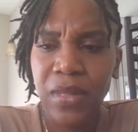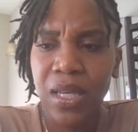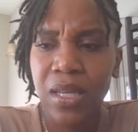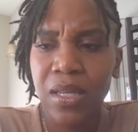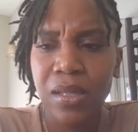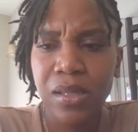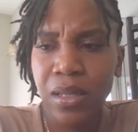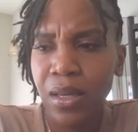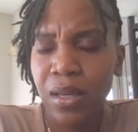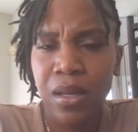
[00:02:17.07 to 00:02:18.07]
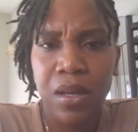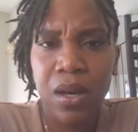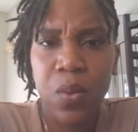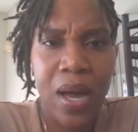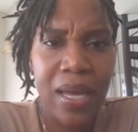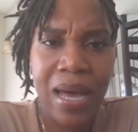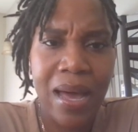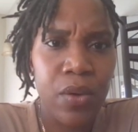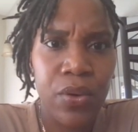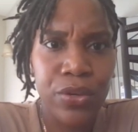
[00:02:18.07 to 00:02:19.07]
He's a white
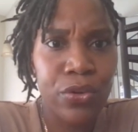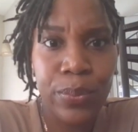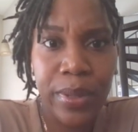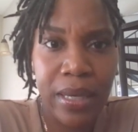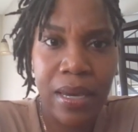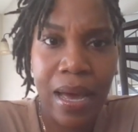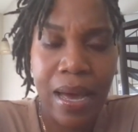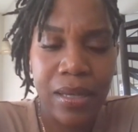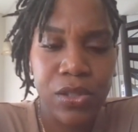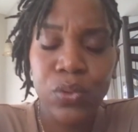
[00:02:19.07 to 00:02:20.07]
guy or a European guy.